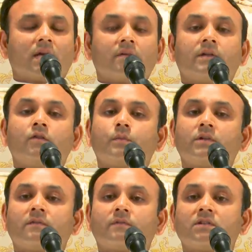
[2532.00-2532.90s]
And when you
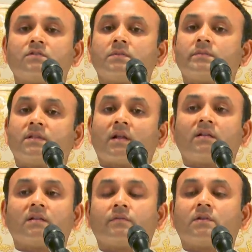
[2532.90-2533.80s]
put efforts, you may be
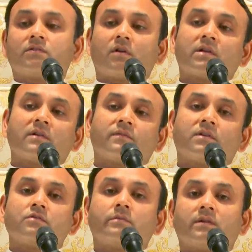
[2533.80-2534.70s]
right efforts, wrong
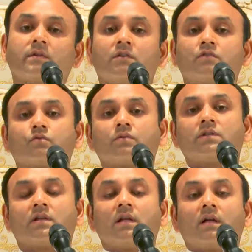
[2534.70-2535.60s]
efforts, you may have understood
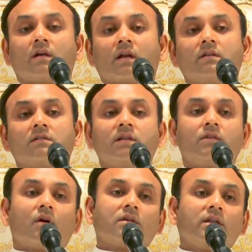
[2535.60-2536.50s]
it
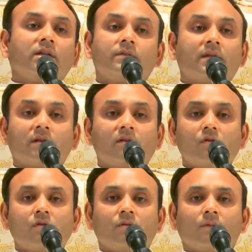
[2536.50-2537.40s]
rightly, wrongly, you never
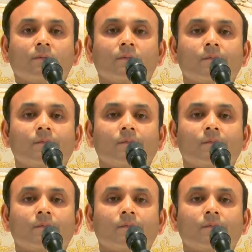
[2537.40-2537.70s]
know.